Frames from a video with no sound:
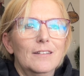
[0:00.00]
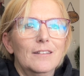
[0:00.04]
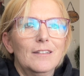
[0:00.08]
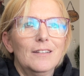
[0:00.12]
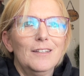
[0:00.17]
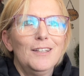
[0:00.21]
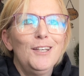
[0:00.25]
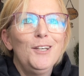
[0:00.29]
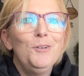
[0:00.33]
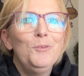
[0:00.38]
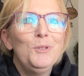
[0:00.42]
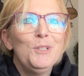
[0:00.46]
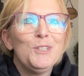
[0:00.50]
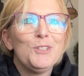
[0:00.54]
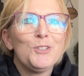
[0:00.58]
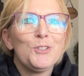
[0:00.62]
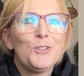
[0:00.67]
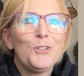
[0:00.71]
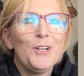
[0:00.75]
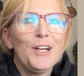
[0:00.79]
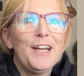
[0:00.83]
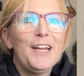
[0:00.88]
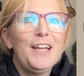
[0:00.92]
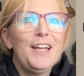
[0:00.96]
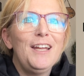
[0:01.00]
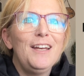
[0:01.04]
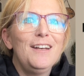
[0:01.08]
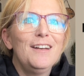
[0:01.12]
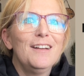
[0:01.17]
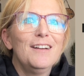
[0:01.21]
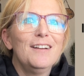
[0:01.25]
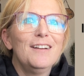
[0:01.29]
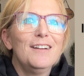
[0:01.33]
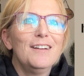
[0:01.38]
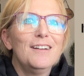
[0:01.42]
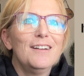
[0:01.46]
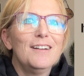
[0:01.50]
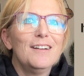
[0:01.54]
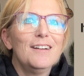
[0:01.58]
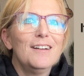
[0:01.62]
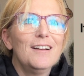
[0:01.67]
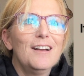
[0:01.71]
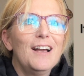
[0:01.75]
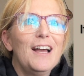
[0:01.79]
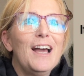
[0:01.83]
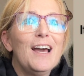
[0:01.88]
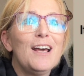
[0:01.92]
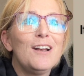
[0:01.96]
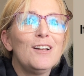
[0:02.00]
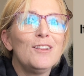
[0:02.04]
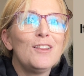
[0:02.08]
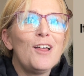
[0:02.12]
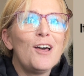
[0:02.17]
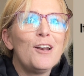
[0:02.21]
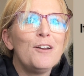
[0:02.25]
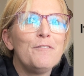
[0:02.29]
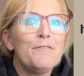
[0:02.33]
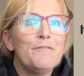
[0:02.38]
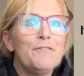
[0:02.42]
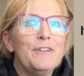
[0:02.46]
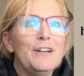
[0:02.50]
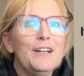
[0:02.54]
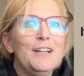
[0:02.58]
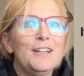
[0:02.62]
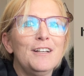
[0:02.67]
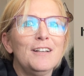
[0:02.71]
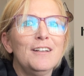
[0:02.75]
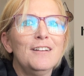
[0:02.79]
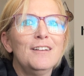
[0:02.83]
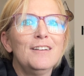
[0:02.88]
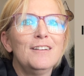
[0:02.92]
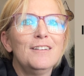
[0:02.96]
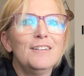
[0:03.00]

It was great. I had a lot of fun.